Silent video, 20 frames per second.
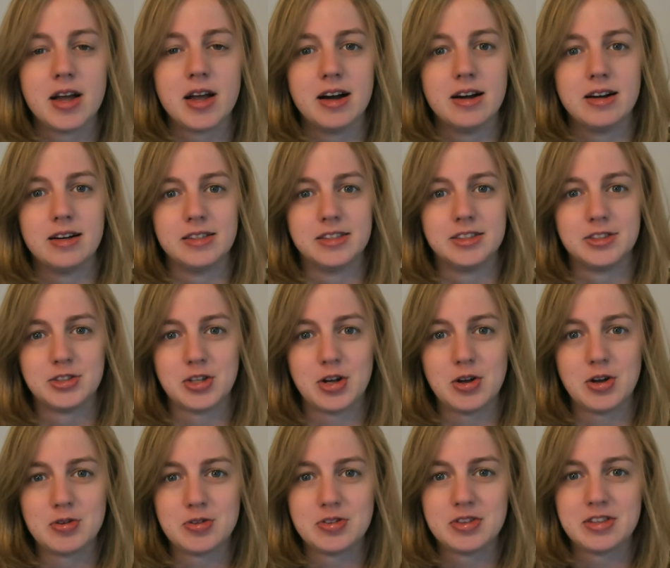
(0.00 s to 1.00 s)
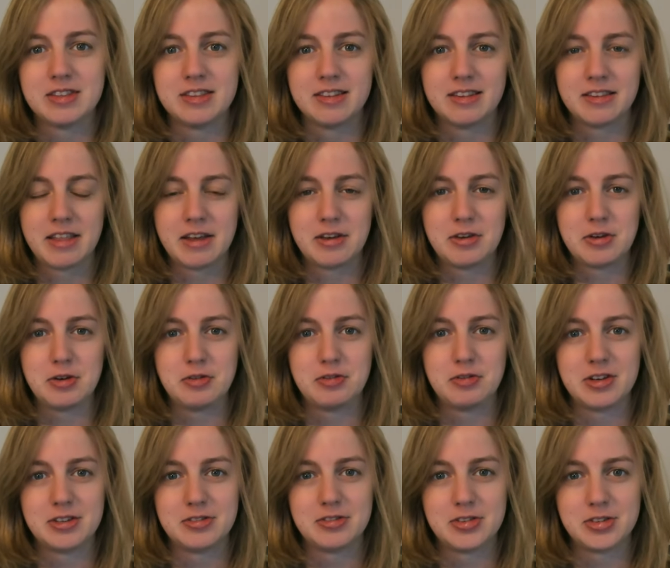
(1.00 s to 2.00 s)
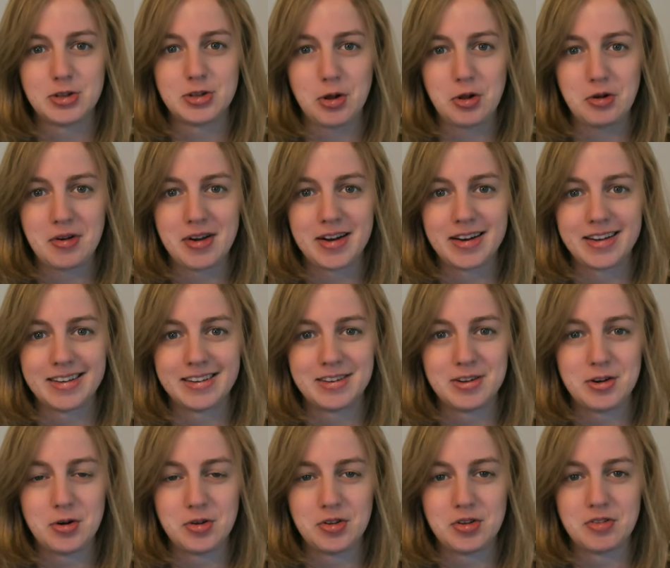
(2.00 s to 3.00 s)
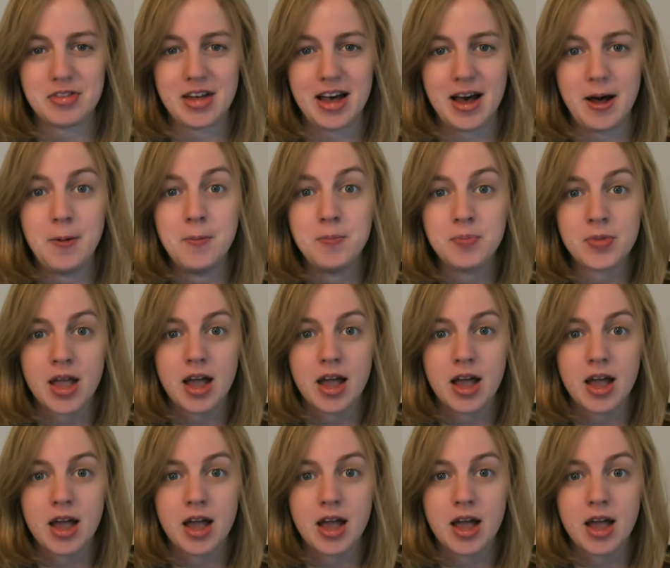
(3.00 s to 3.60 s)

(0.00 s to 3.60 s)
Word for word: Uh, so thank you for, for tolerating all of that.